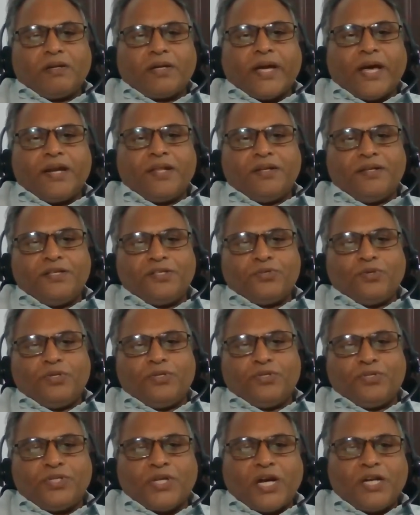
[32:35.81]
Then carrier
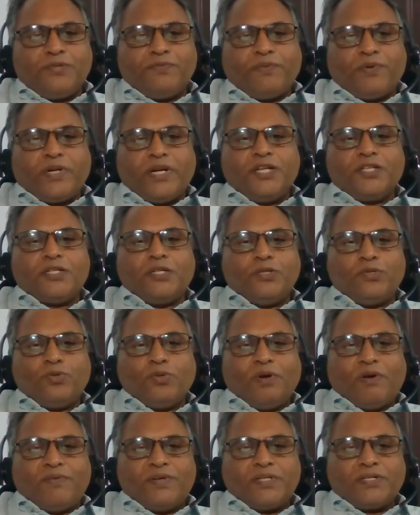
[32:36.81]
is going to charge for
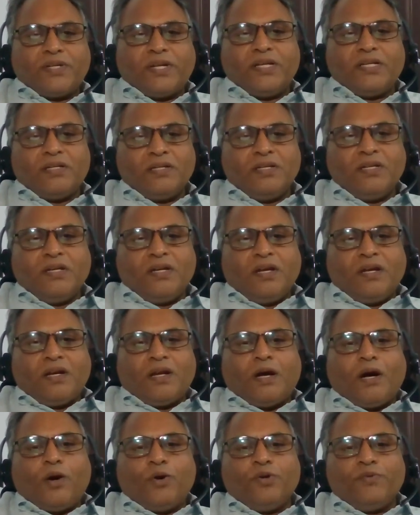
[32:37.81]
additional 2 hours, right?
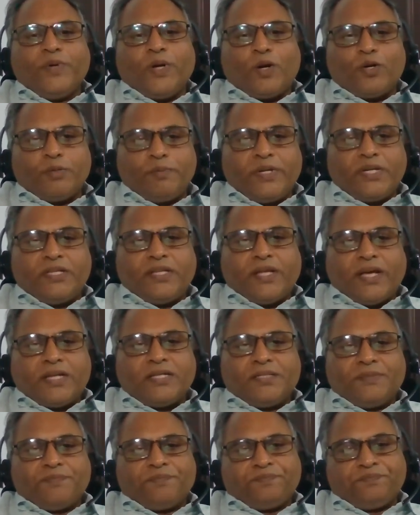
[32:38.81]
Now, how do we
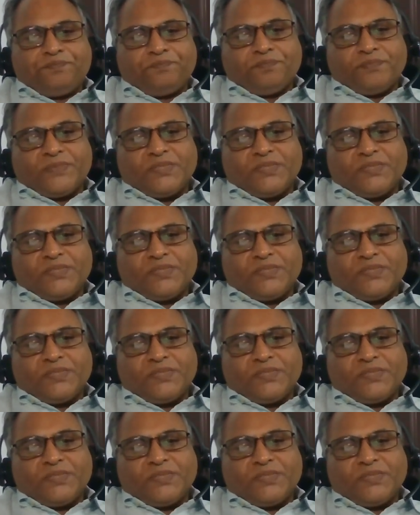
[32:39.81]
automate that?